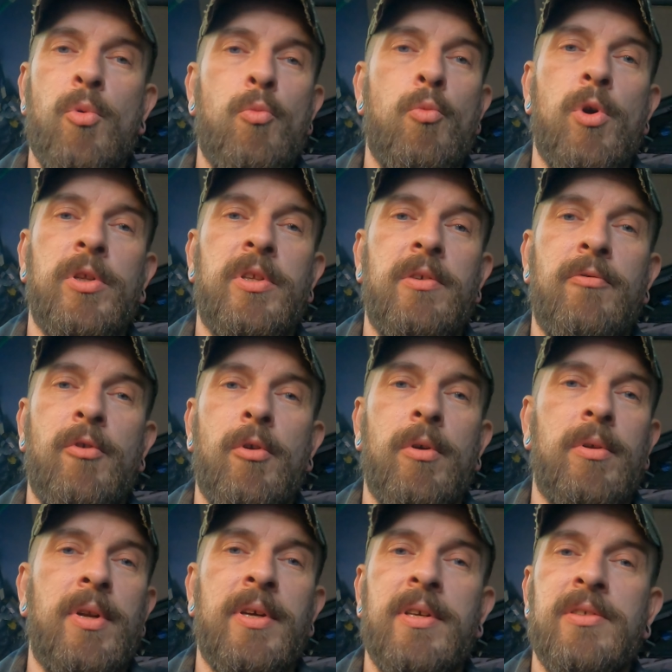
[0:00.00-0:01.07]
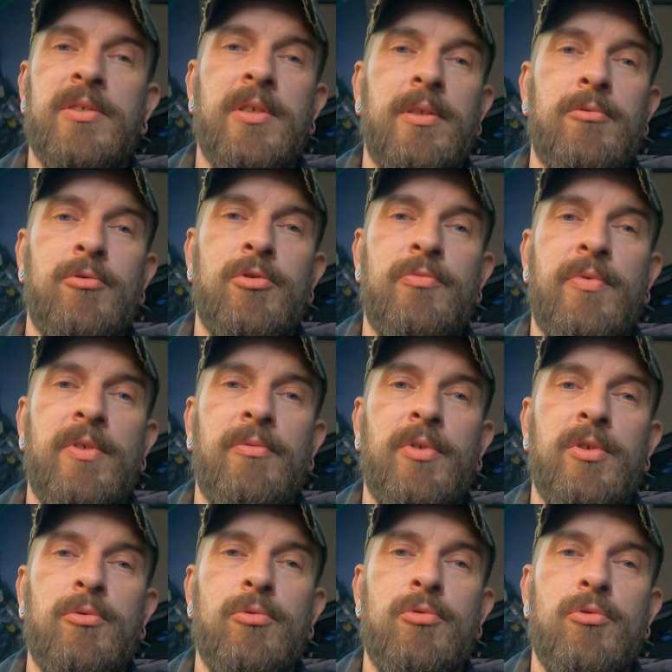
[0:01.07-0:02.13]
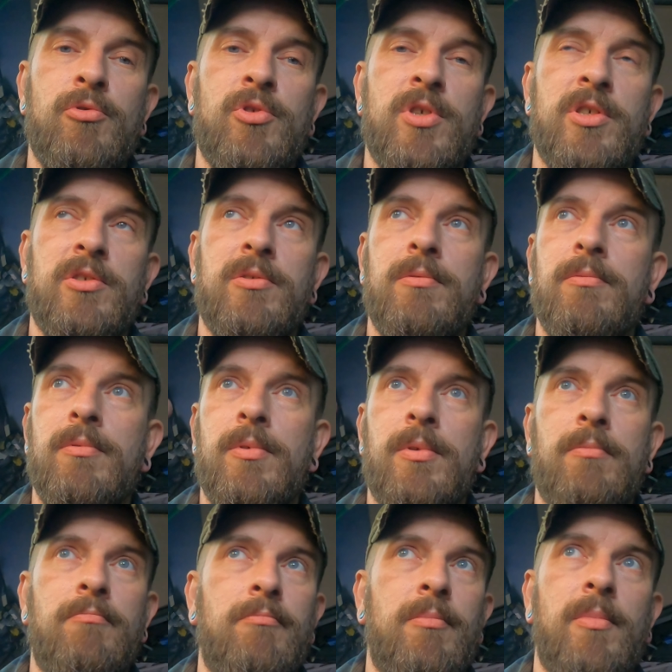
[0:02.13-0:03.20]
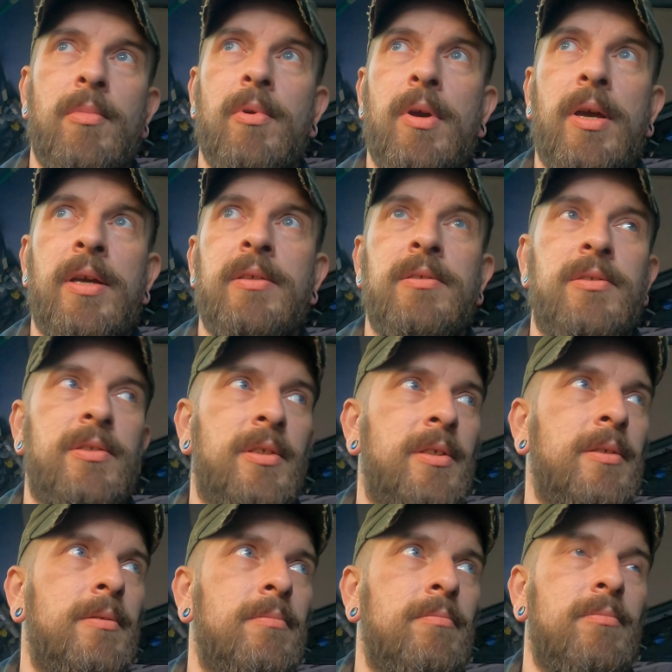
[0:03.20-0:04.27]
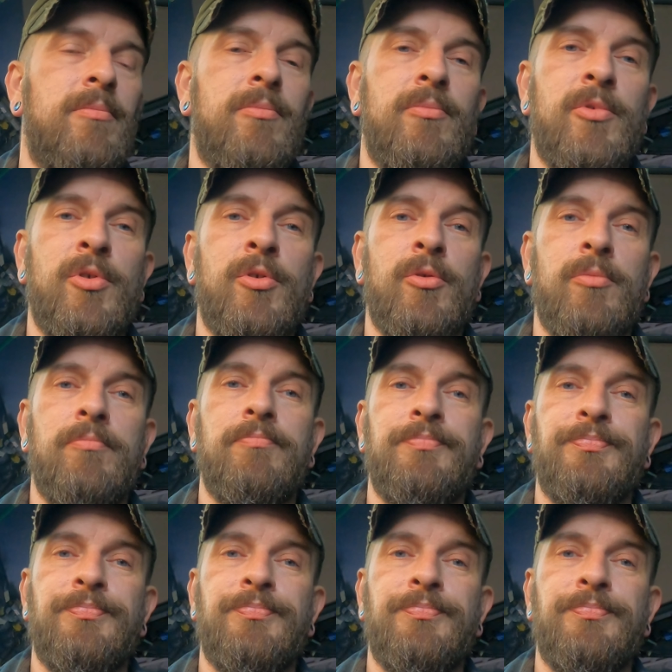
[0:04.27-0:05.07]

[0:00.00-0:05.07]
whatever. Like I said, just feel free to suggest anything, you know.